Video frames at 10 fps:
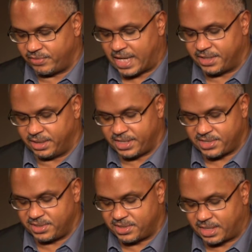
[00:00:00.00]
of
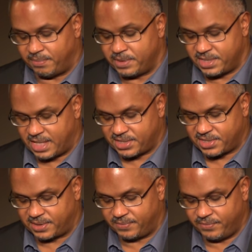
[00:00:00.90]
adolescents can
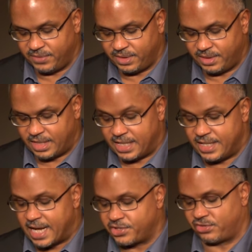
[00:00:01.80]
possess, a
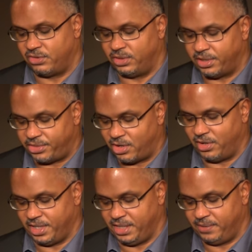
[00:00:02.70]
natural
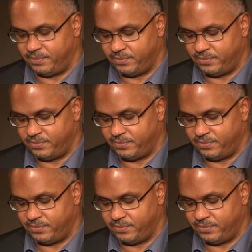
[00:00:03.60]
authority.